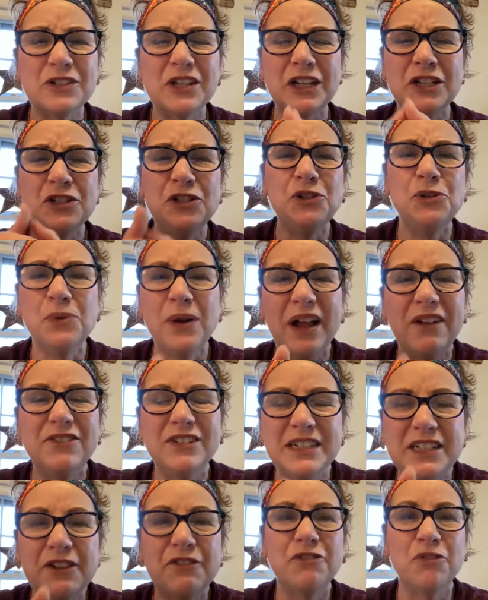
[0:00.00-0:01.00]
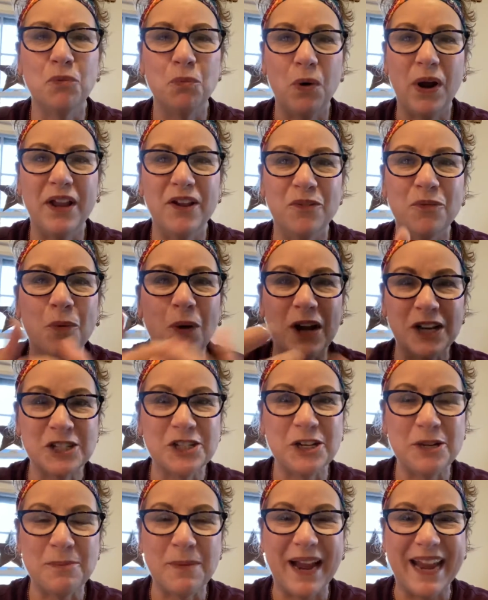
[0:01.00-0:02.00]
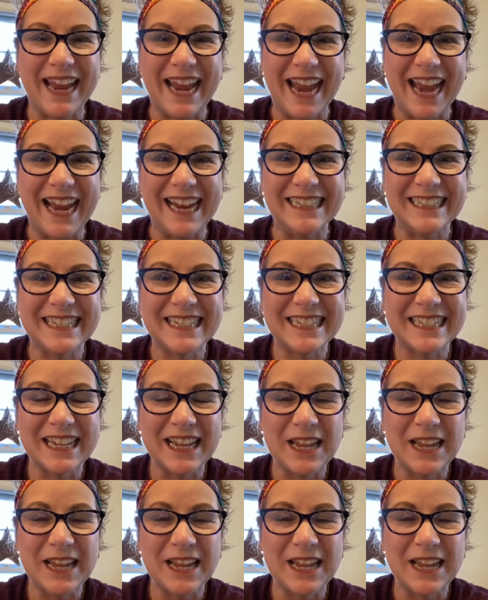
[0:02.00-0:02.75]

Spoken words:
I do have a different way of washing my hands.